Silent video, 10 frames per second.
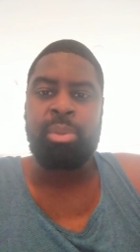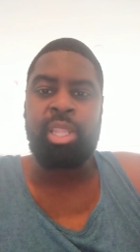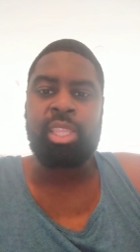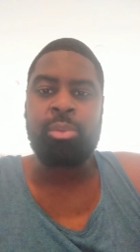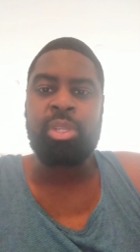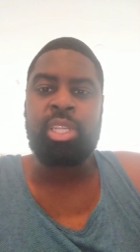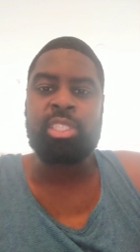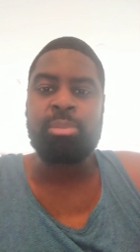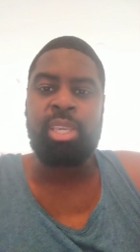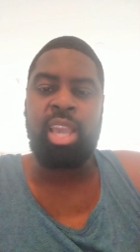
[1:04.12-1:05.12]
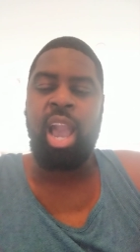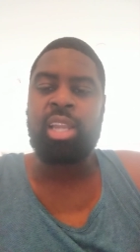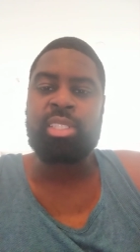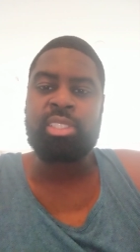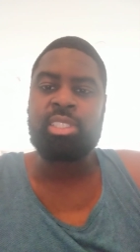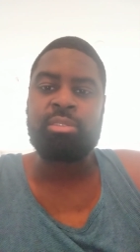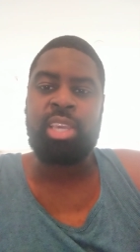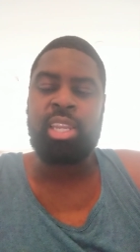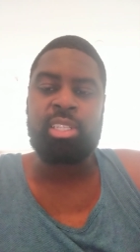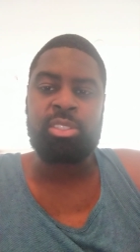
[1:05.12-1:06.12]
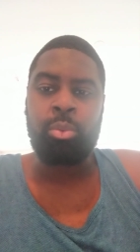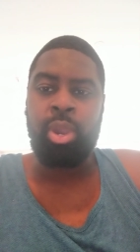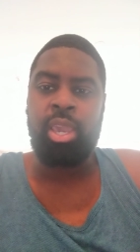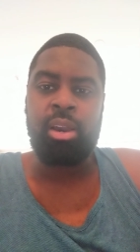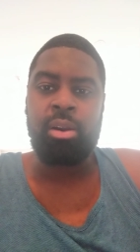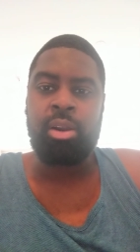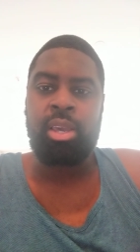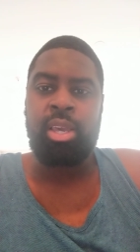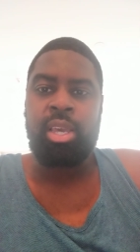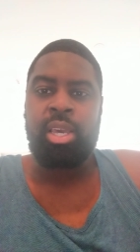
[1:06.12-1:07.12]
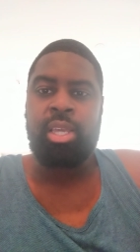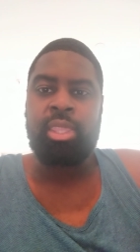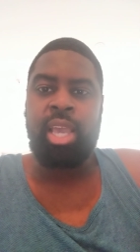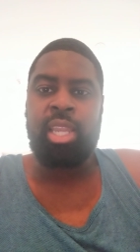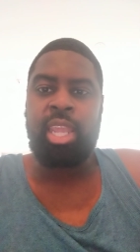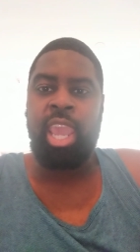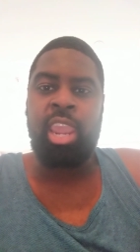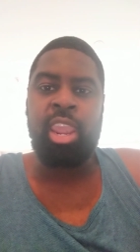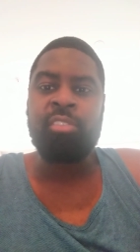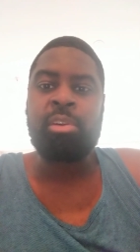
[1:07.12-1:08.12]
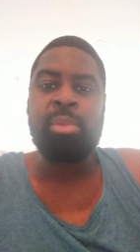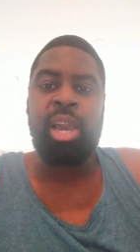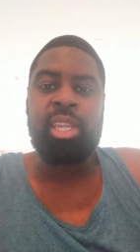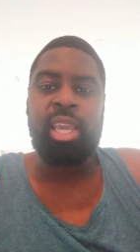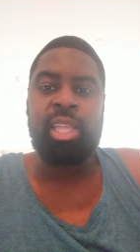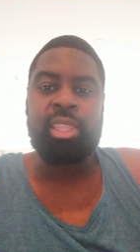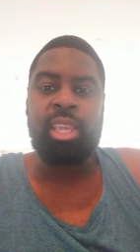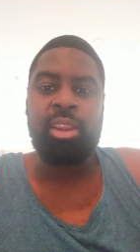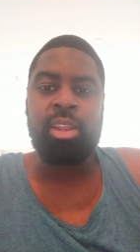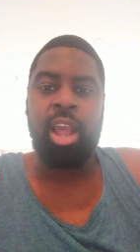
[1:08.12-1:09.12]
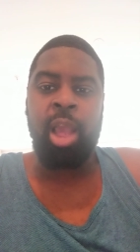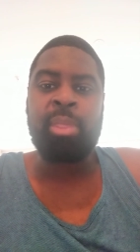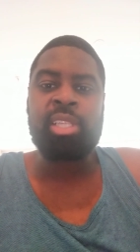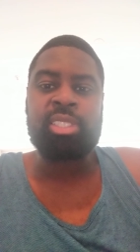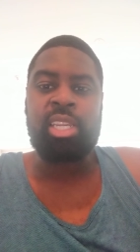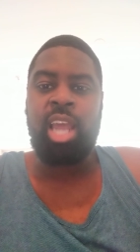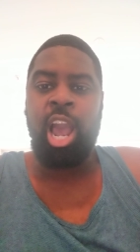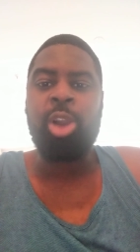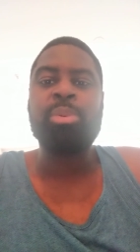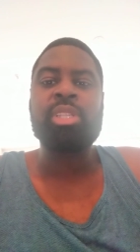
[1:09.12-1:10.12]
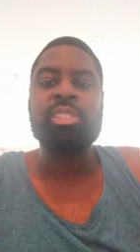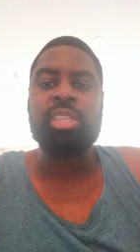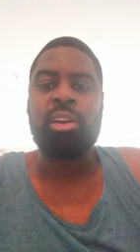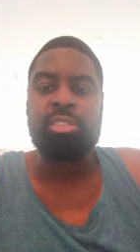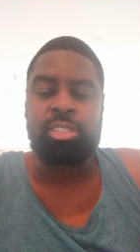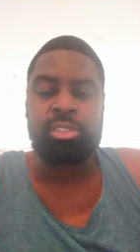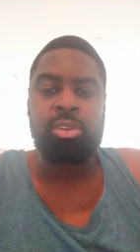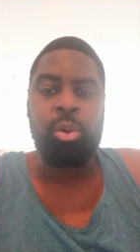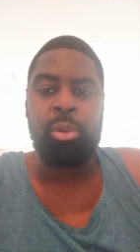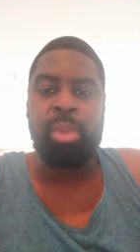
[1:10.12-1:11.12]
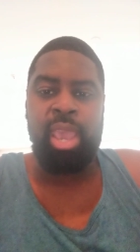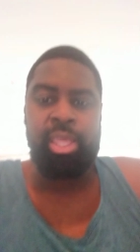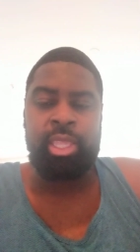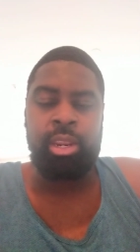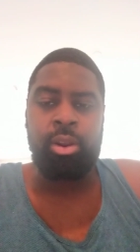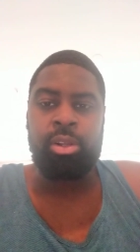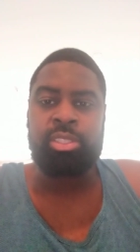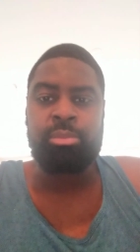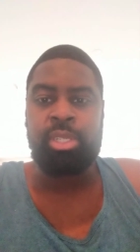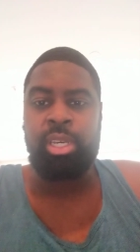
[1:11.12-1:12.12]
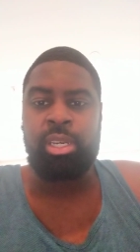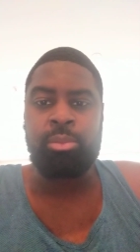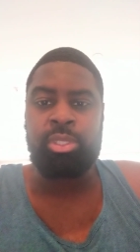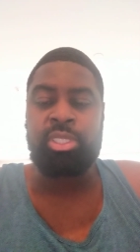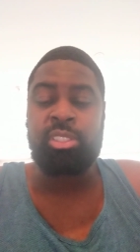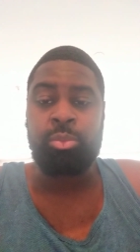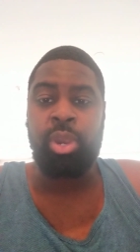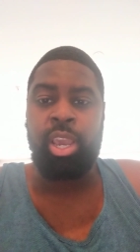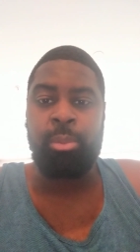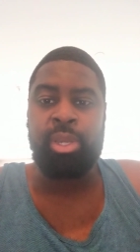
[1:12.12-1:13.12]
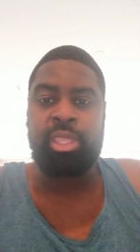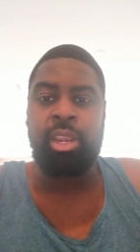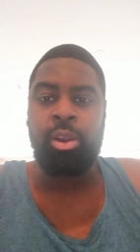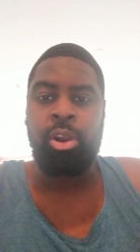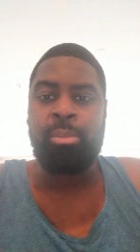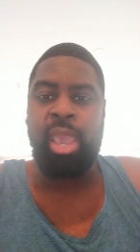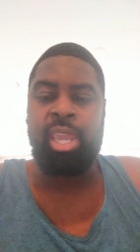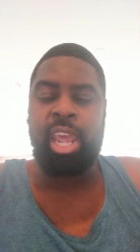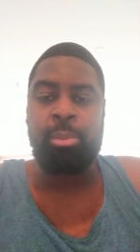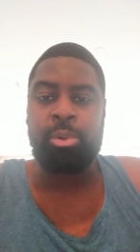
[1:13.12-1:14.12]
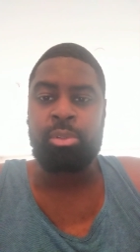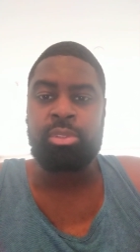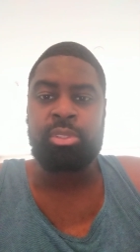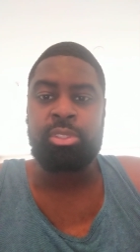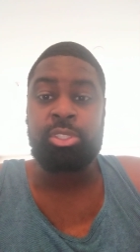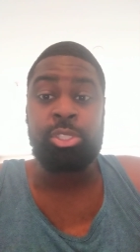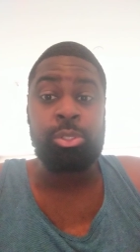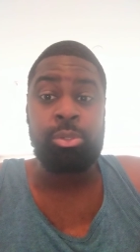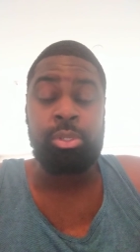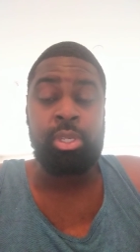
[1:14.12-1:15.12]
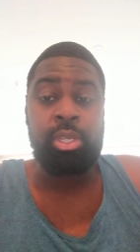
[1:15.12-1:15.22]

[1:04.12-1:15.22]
But I think we need to be cognizant of that as well. Not everybody out there, I'm not saying all police officers are bad. There are some good ones as well, but there are bad apples too.